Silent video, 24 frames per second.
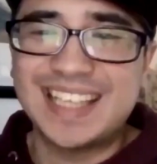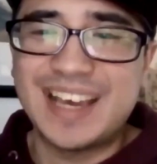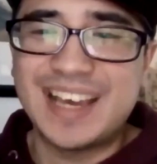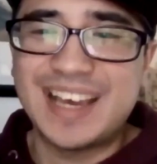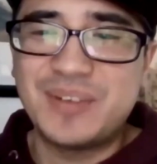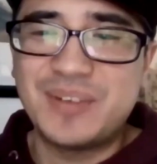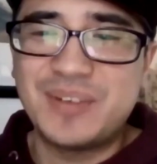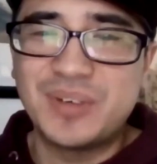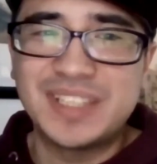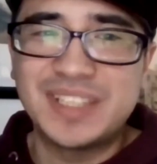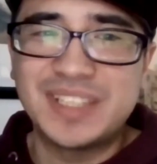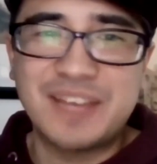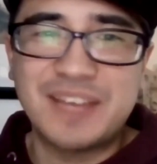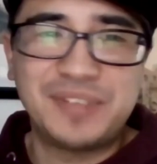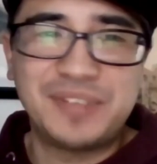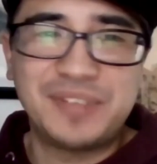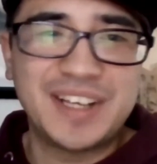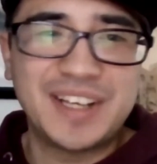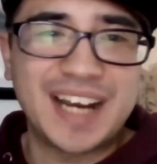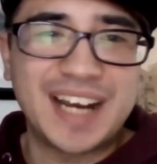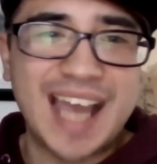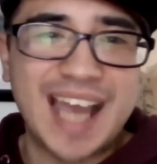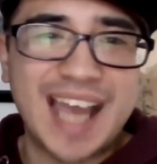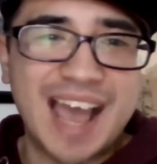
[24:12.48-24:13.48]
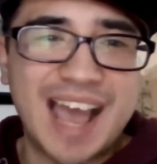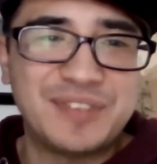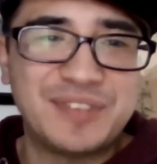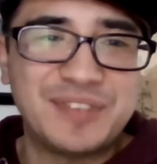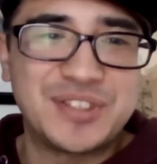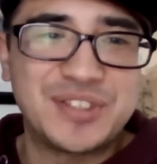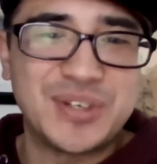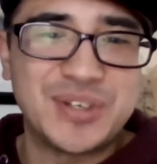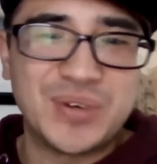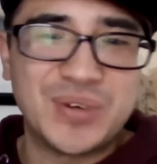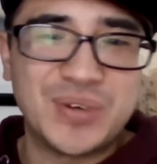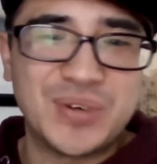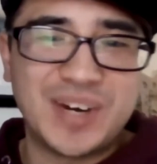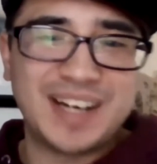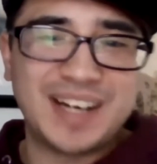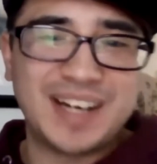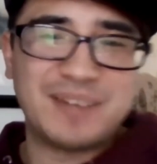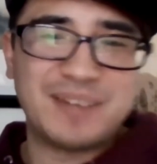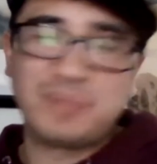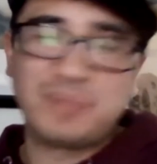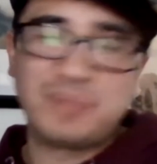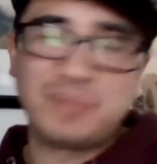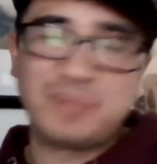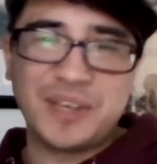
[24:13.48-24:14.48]
And we're definitely going to have
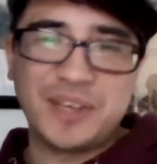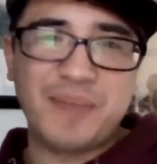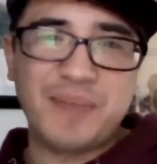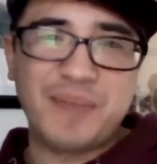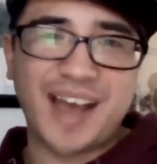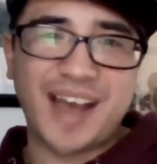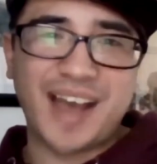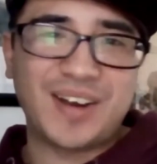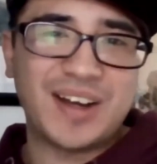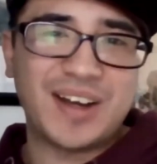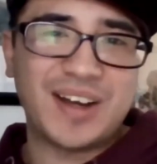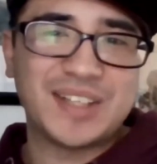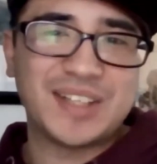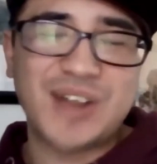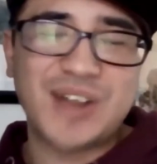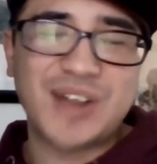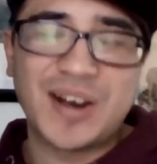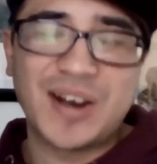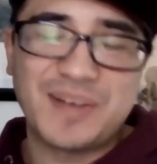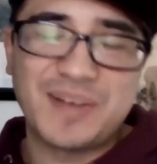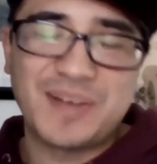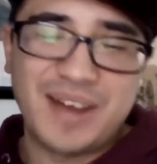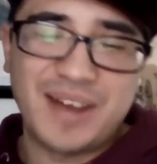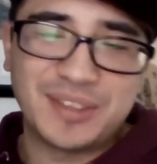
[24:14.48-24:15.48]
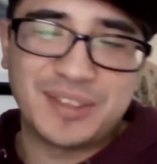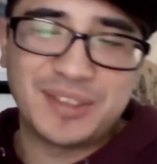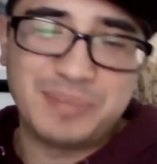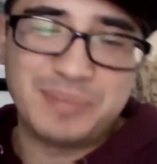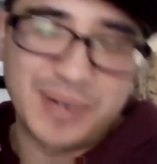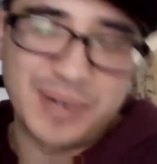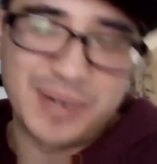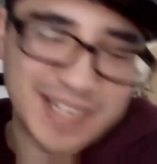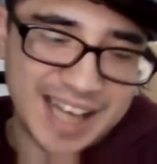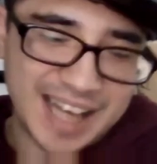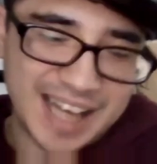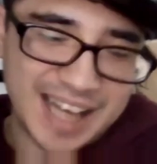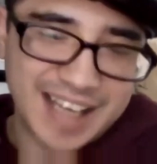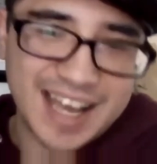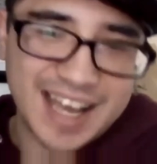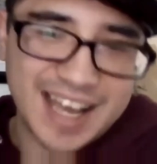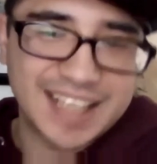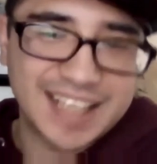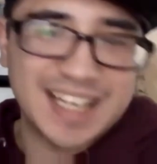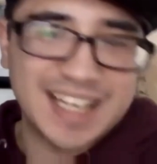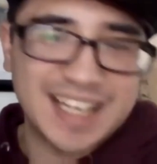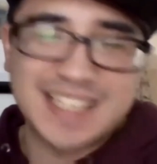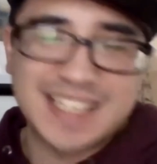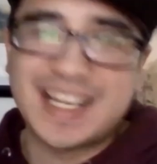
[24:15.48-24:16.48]
to bring you back on and talk about the book. And I got to
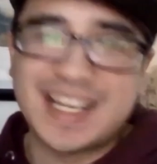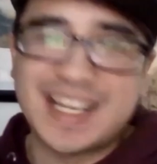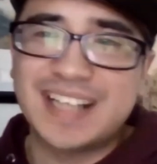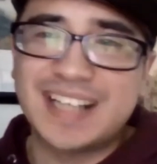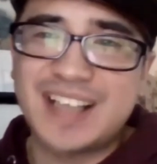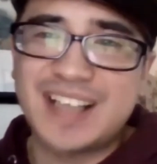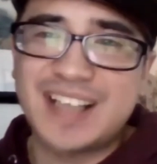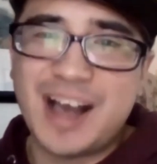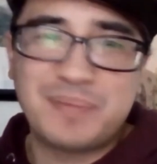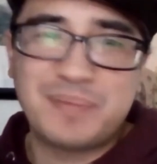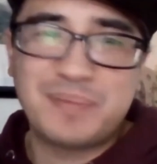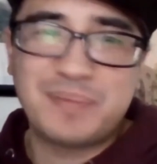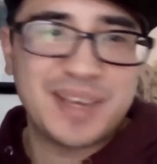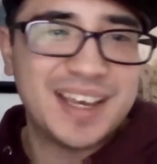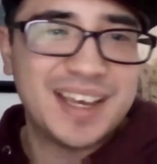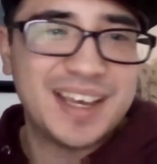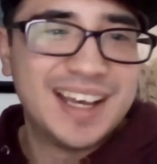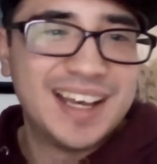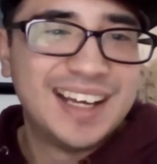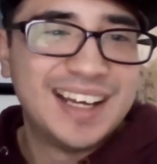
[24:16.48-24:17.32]
get a signed copy.